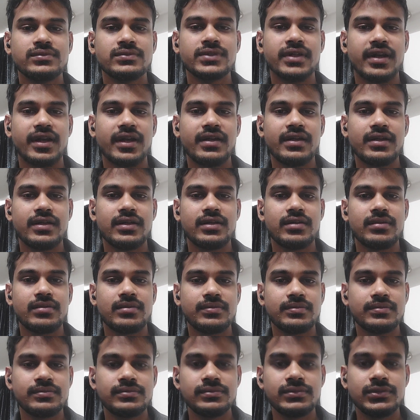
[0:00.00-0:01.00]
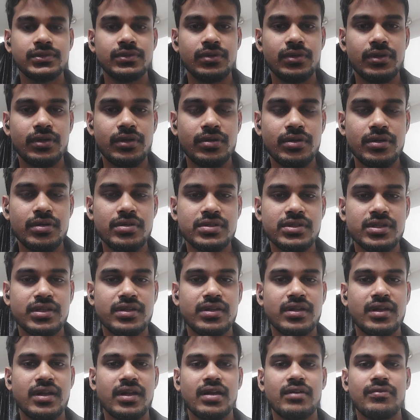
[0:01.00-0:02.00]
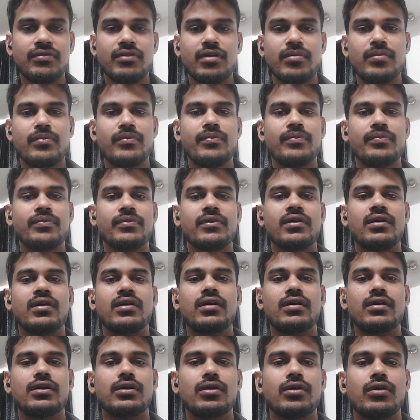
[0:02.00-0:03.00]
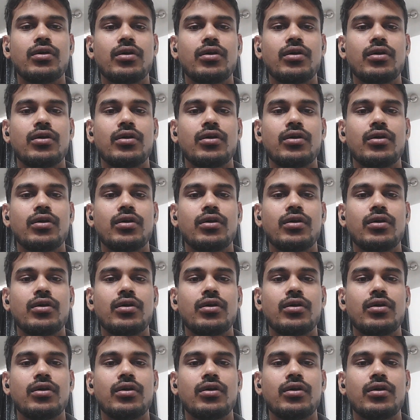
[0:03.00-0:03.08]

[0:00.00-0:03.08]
right? You need to send the data from your